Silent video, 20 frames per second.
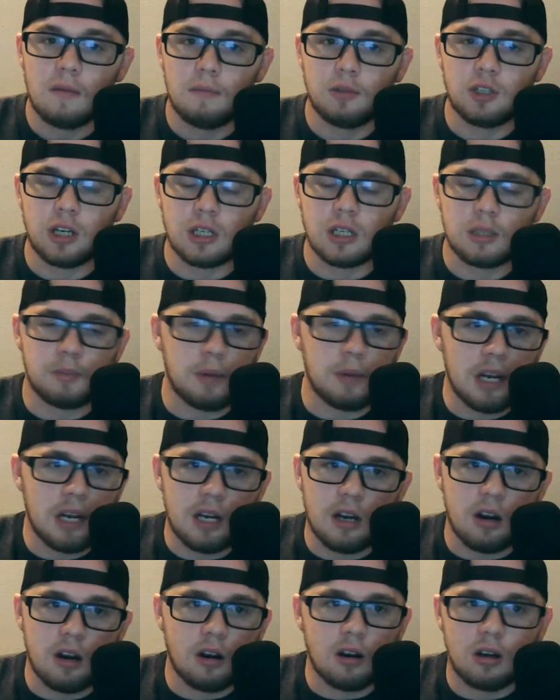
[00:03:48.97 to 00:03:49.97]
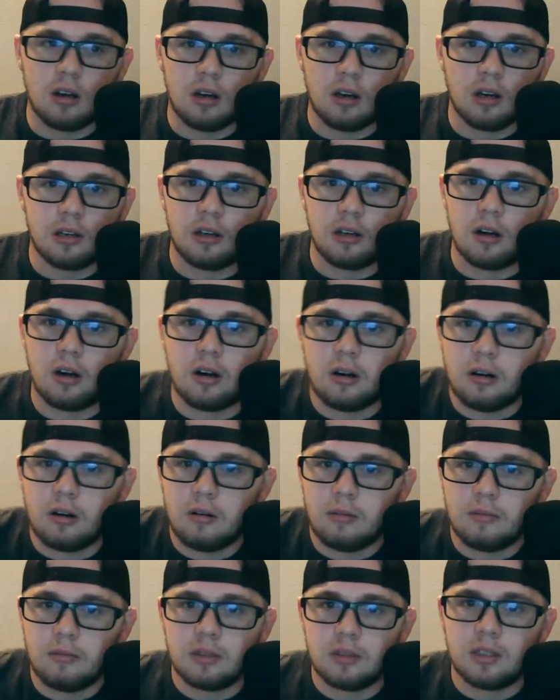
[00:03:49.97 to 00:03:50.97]
just being under
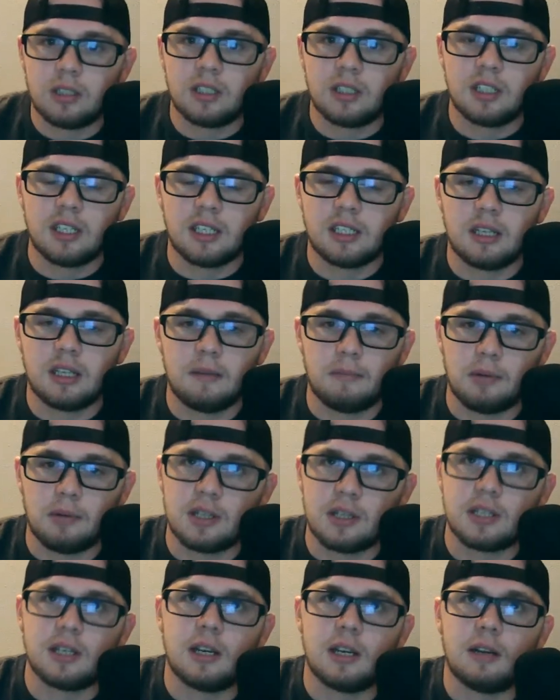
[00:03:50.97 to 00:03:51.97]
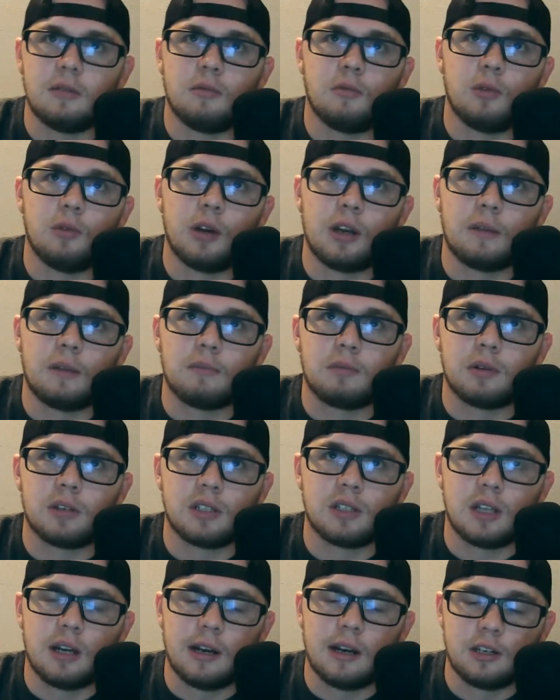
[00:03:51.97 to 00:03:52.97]
60% winning
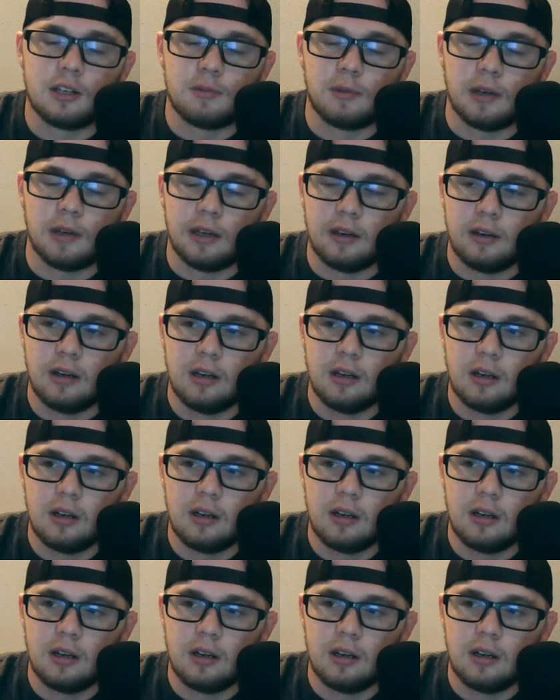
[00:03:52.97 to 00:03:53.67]
percentage. But